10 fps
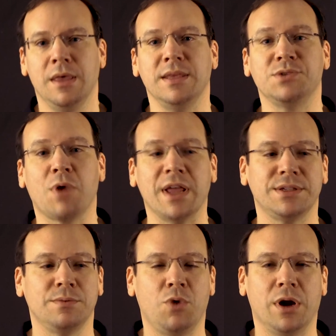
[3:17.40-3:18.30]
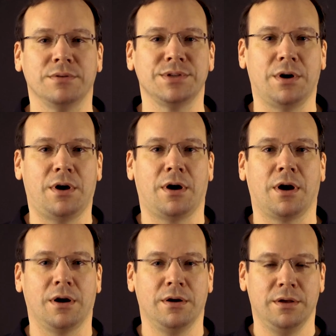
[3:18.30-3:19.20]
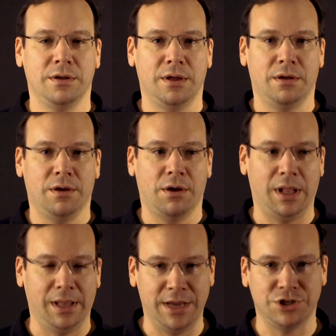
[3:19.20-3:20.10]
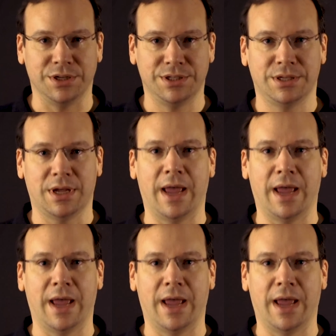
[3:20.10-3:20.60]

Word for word: These ransomwares are hellacious.